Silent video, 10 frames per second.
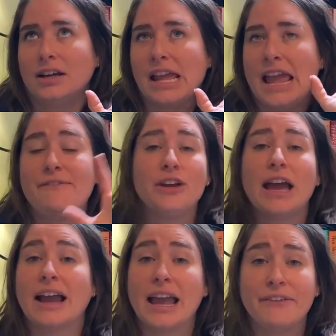if
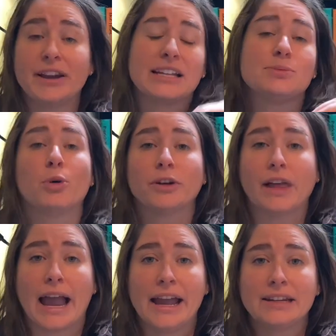it gets more
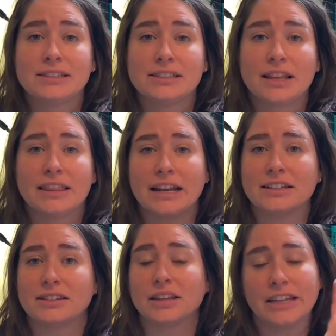light, then
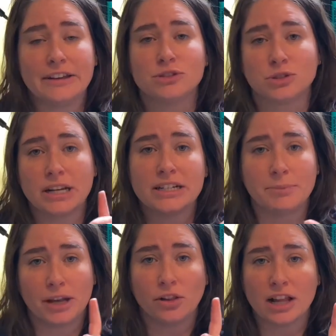the leaves tend to
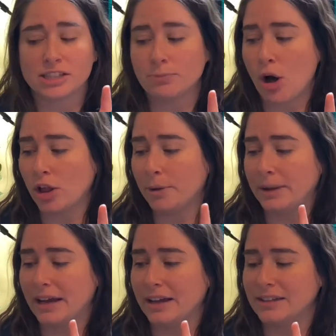be a lot smaller
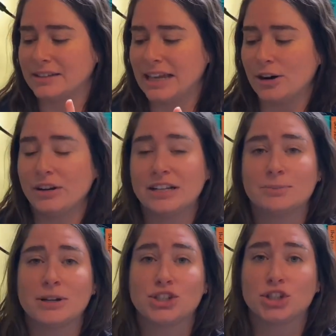because they don't need as
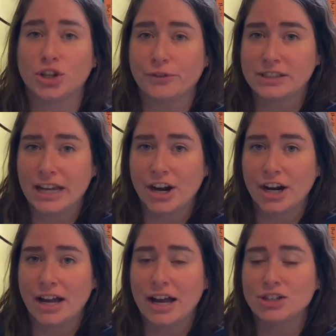much surface
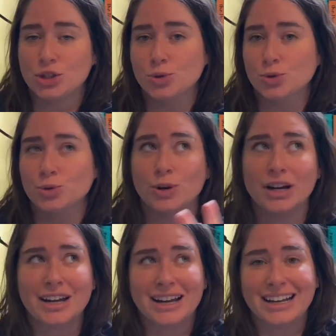area to
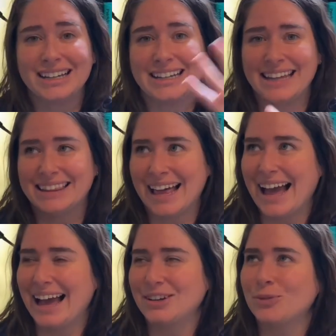get
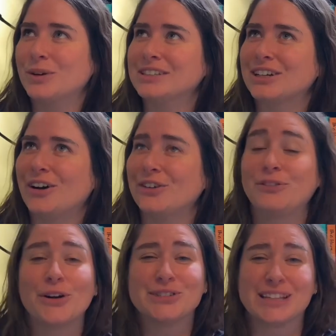that, what is it called,
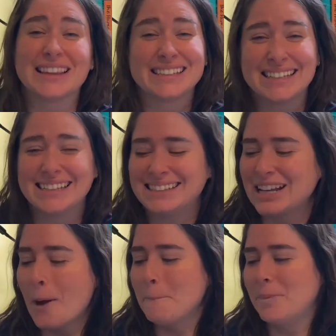photosynthesis.
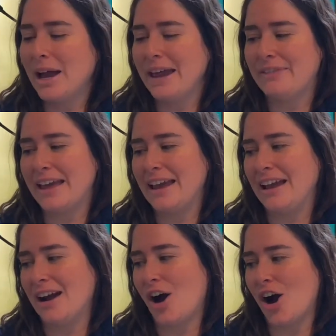But if
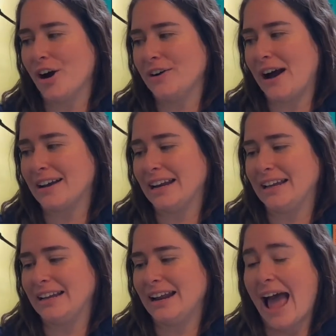they are not
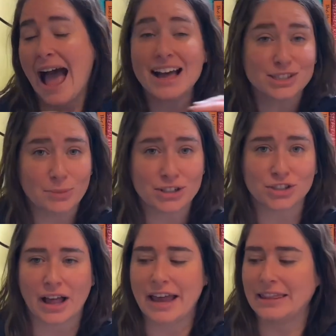getting as much
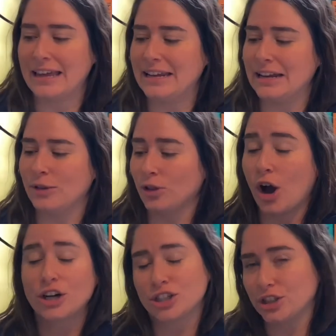light, they need a
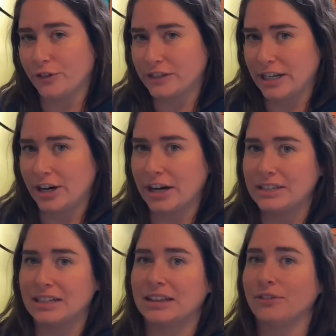larger surface area
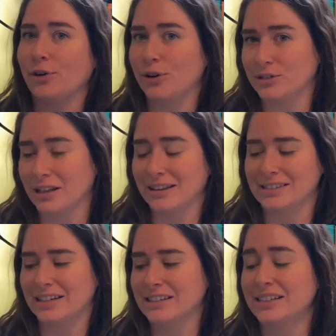to get the
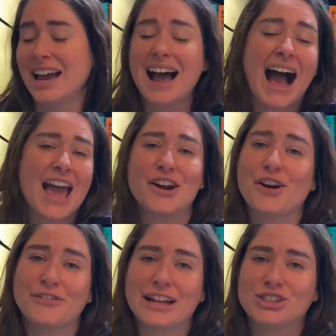photosynthesis. I don't know
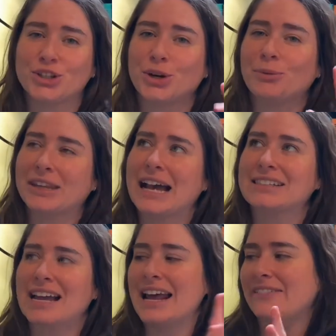if that's true, but
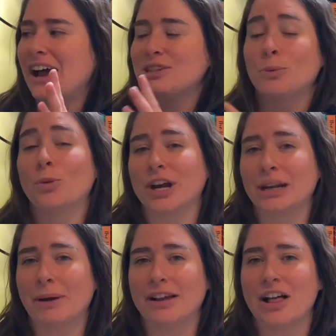that's kind of how it's been working
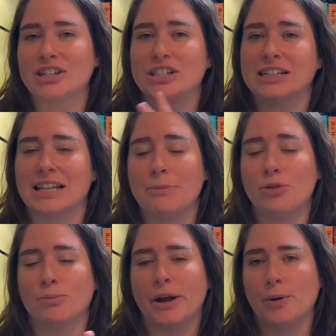in my collection as I
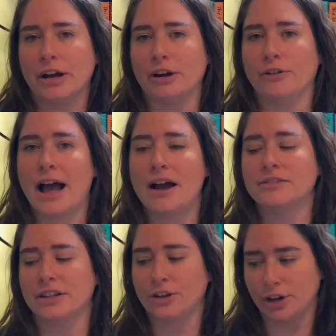move my Hoya
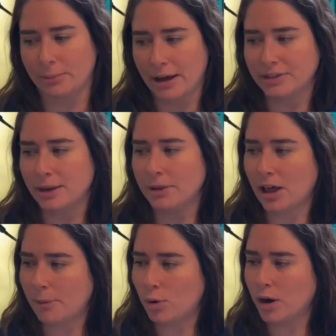around and learn about them a
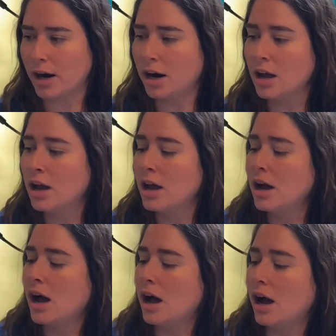lot more.
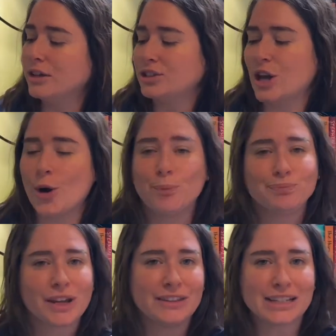So
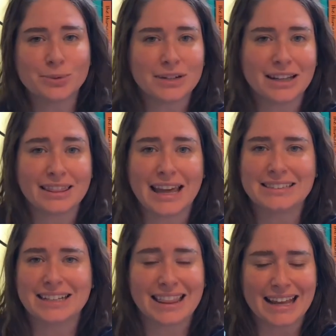that's one thing
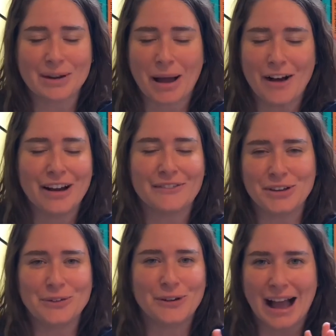to think about if
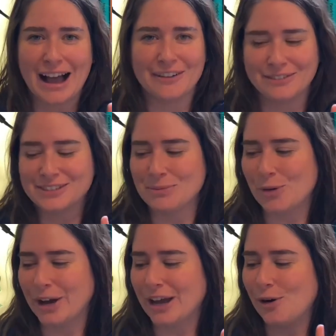you have some
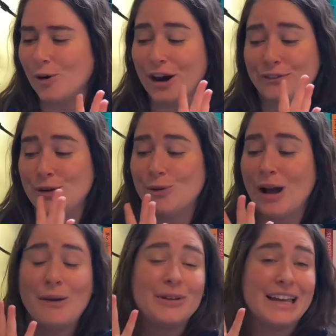Hoya, or if you
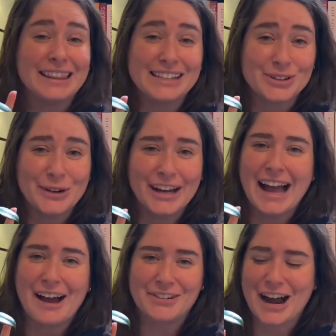get this Hoya
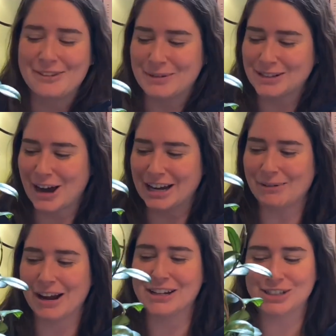after I've been talking
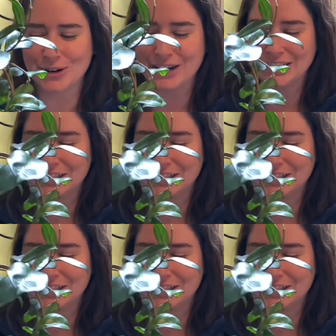about it and showing it